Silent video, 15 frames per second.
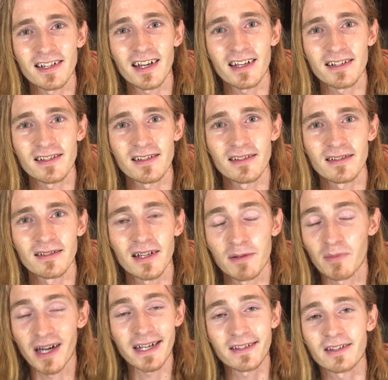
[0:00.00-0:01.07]
States.
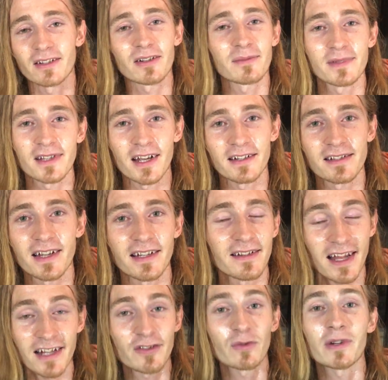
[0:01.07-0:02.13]
In my circumstance,
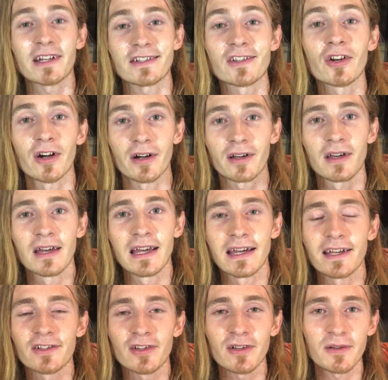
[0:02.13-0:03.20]
that's what it took.
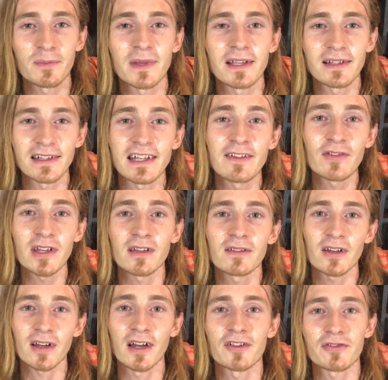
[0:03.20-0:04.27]
It took me leaving
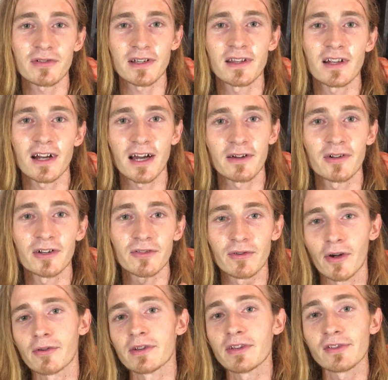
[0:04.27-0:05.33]
the country that I had
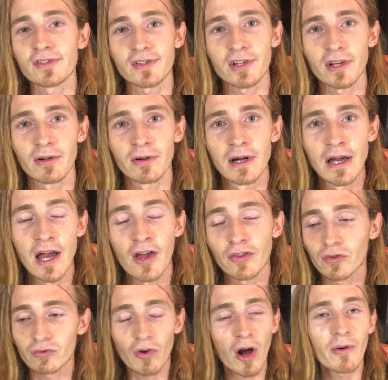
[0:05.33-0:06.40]
grown used to,
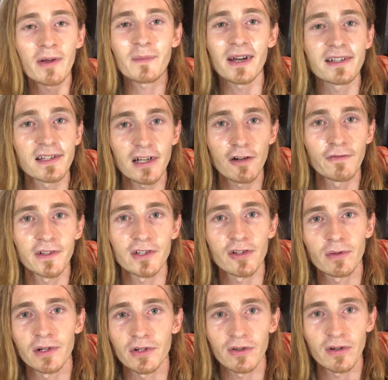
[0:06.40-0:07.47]
throwing myself
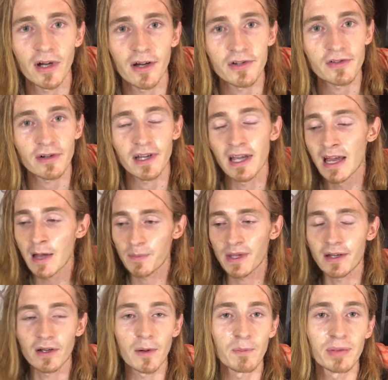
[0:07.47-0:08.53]
into a new country,
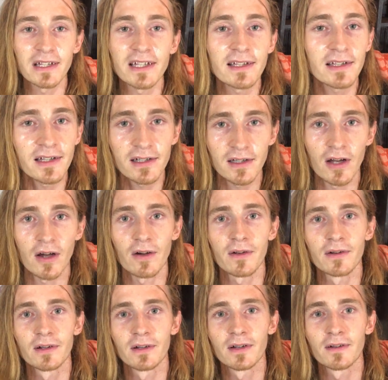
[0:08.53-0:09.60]
being completely
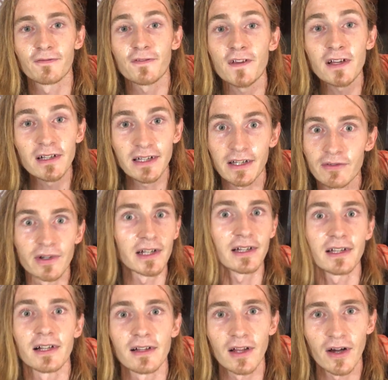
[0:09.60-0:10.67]
alone, feeling
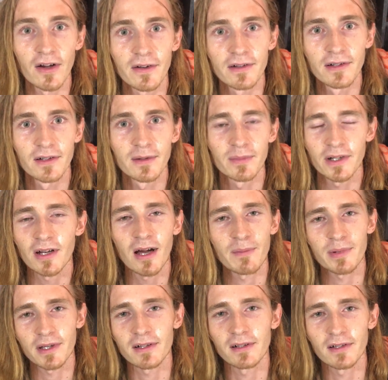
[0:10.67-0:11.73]
really alone, but
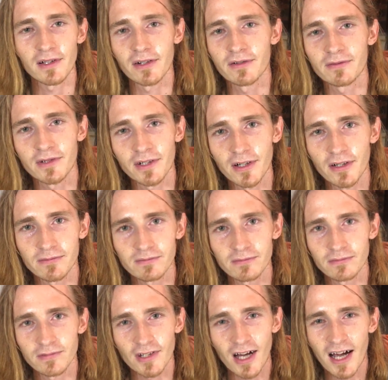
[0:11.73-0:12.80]
not being alone. You know,
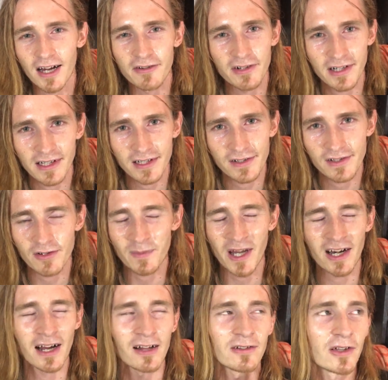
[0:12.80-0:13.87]
the irony is, no
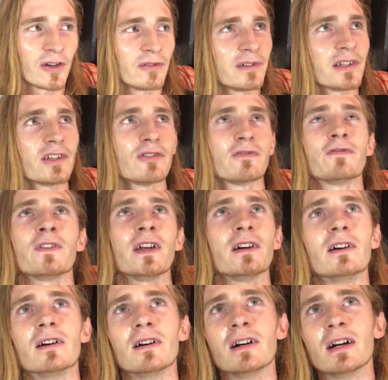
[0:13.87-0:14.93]
matter how lonely you
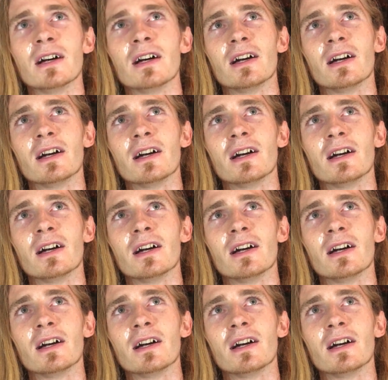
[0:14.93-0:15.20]
feel,